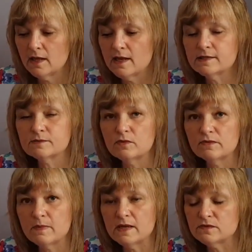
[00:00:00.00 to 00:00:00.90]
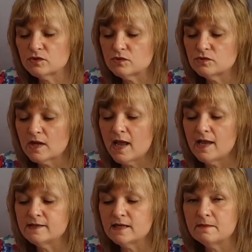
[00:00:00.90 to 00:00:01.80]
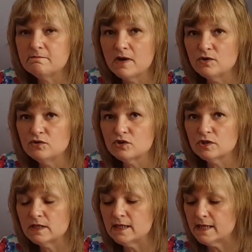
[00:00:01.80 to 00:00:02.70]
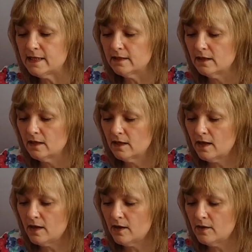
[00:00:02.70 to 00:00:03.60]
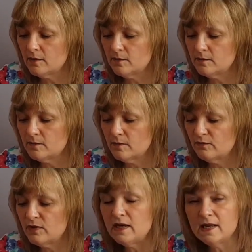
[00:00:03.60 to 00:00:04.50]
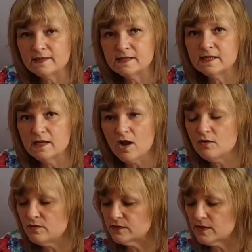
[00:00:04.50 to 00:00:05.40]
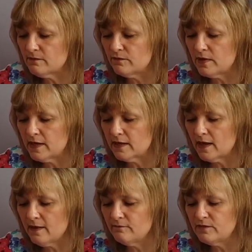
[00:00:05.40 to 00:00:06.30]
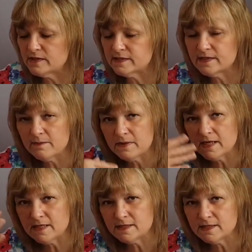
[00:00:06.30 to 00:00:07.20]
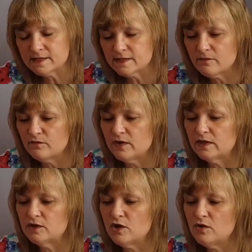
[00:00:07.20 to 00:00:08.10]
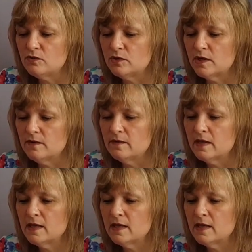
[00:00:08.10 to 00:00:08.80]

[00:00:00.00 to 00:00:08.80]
as with the Page of Swords, and emotionally for letting go of something and for stepping into something new. You know,